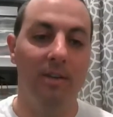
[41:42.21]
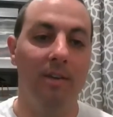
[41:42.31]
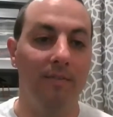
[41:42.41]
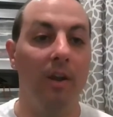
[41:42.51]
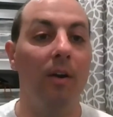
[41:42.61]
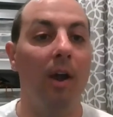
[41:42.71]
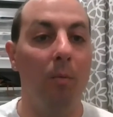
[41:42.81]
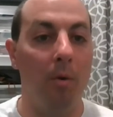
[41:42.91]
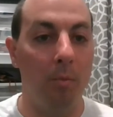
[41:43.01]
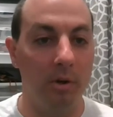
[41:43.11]
to figure out
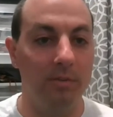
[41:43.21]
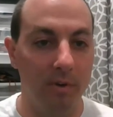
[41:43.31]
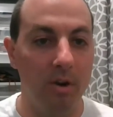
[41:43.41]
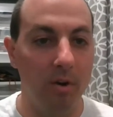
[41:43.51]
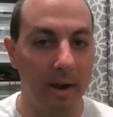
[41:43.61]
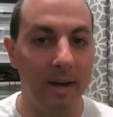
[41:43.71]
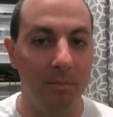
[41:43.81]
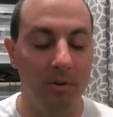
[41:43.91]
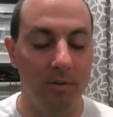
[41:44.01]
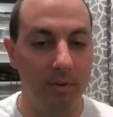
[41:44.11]
what works for your animal.